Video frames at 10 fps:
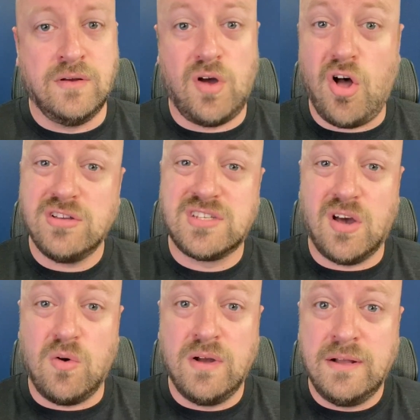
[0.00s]

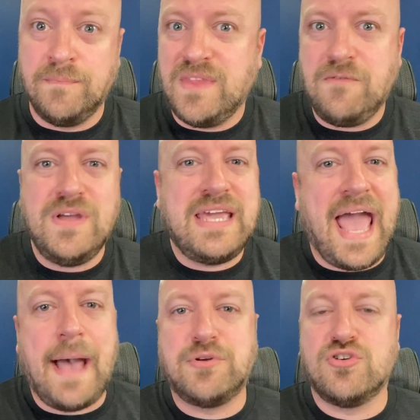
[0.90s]
Also, if we
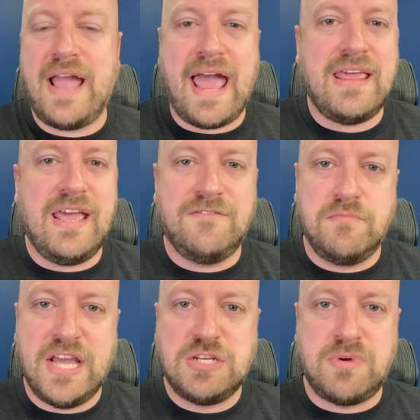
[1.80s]
capture any
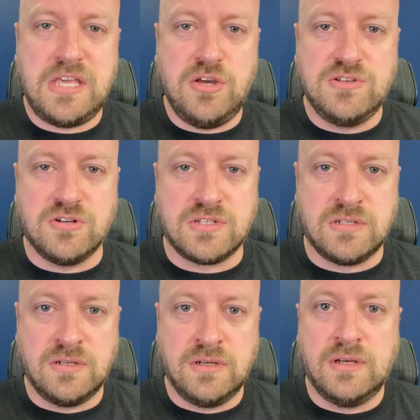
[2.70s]
information about
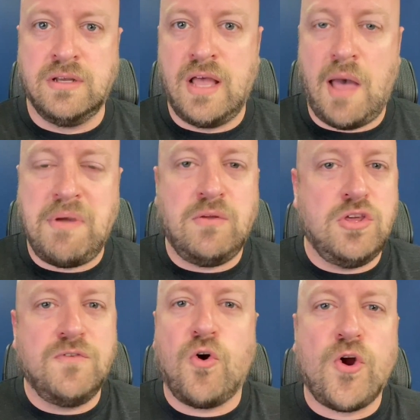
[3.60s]
users, I mean,
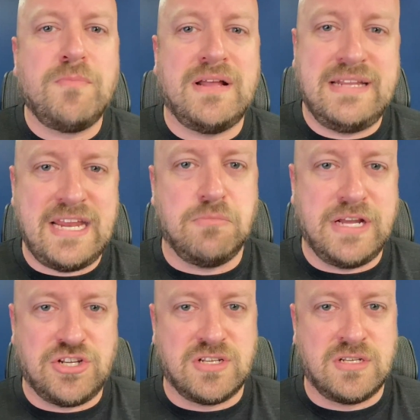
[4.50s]
you've heard about data
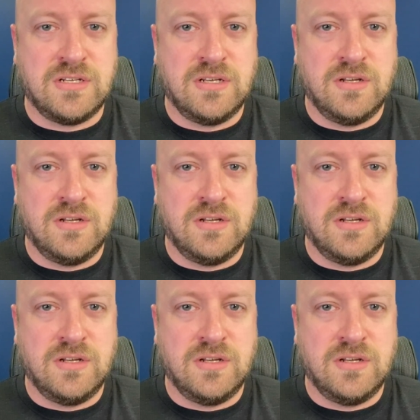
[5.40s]
breaches.